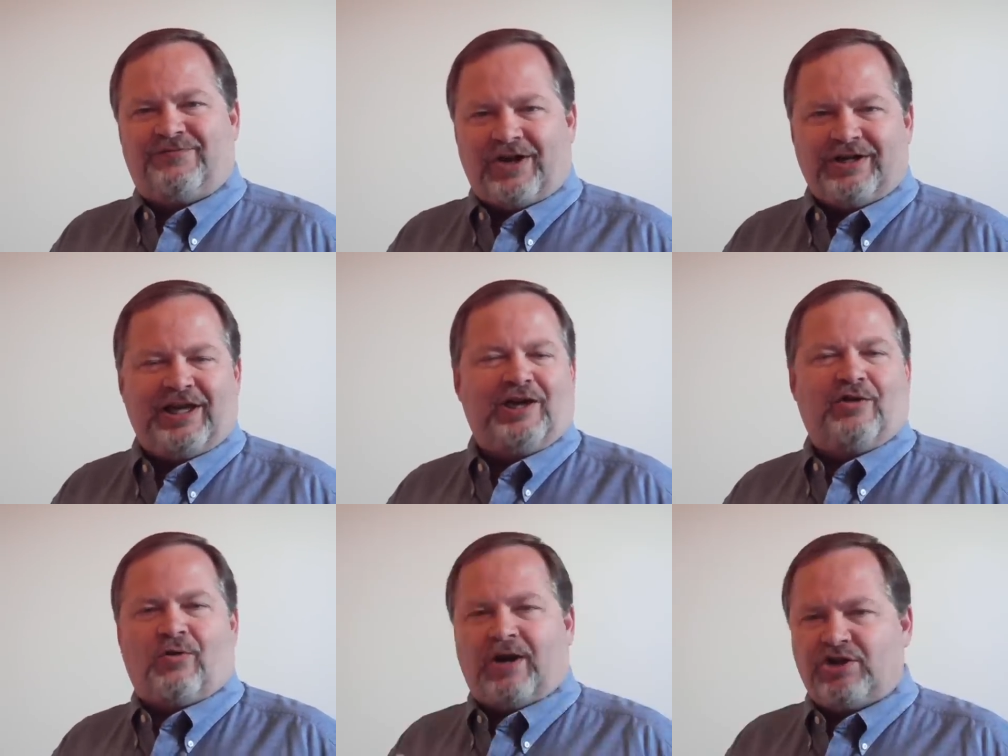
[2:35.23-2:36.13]

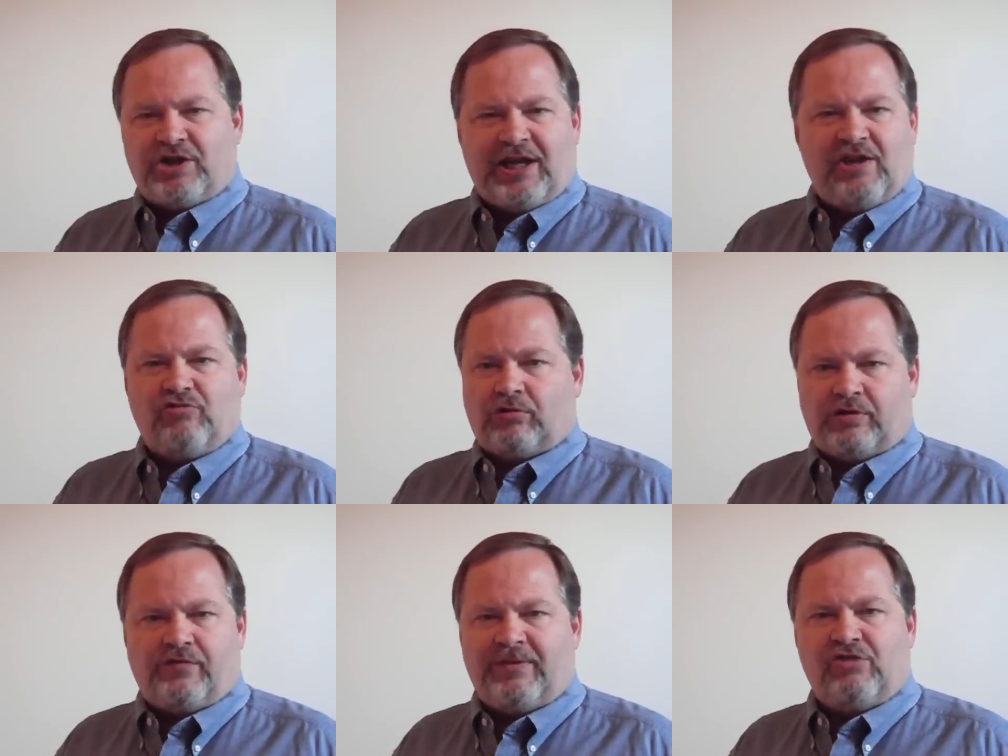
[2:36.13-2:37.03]
funny or educational or
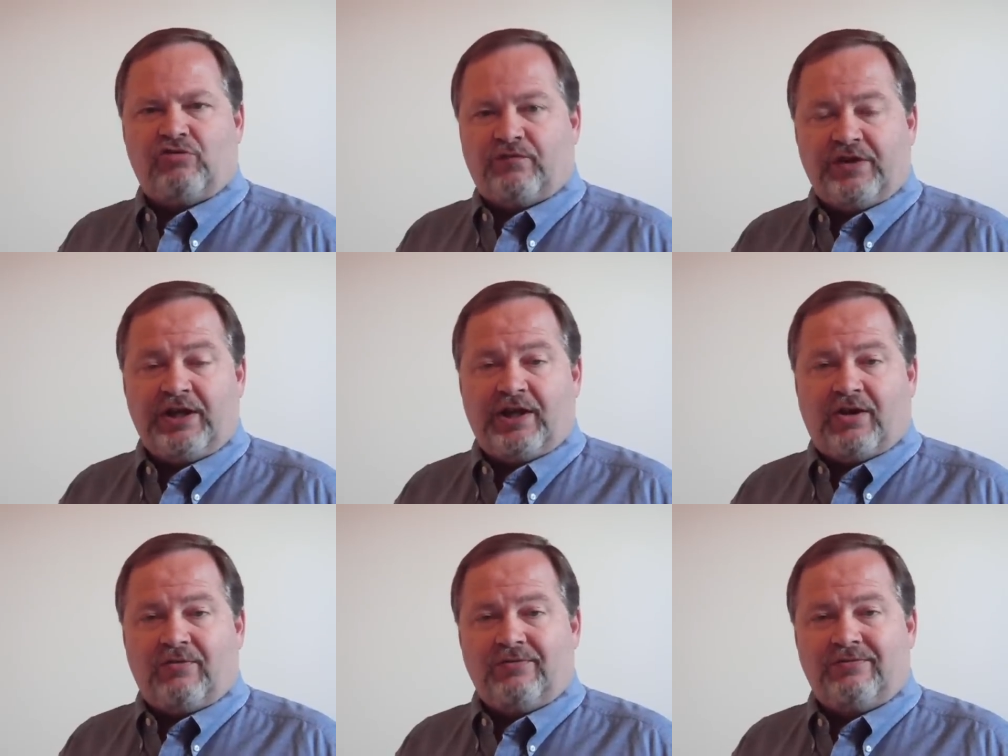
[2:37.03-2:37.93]
informational
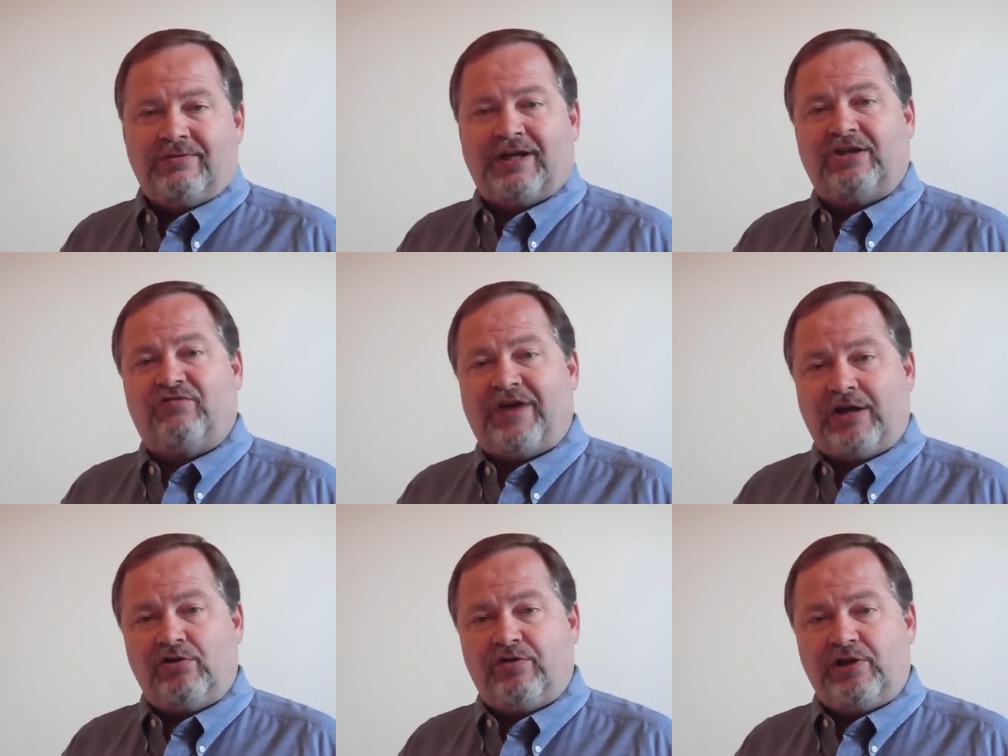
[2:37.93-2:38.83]
video lends
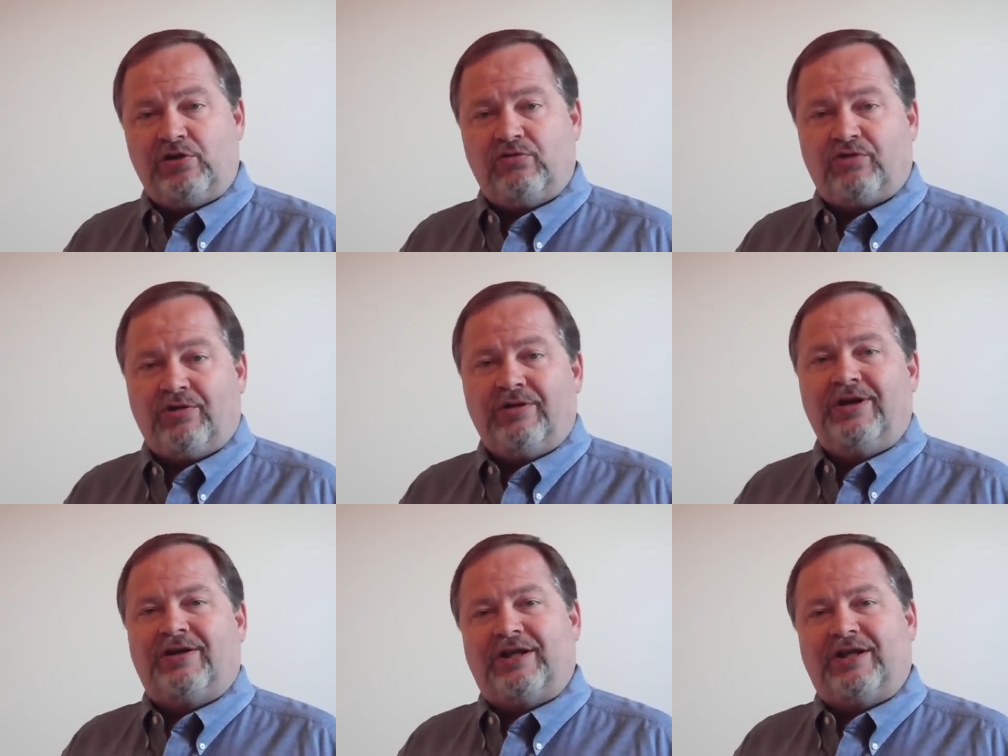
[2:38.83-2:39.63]
value to the user,